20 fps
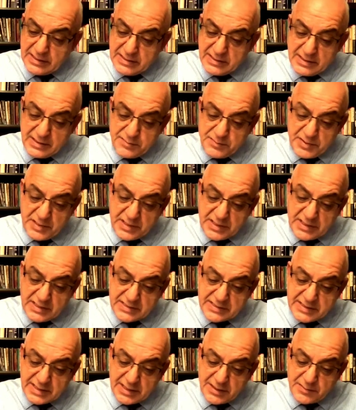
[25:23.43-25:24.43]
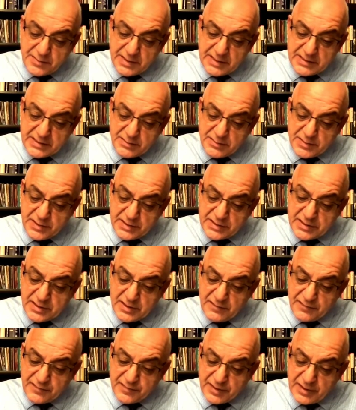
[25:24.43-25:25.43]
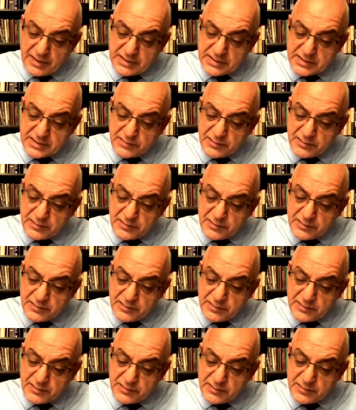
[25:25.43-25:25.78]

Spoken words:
did begin celebrating birthday of Christ,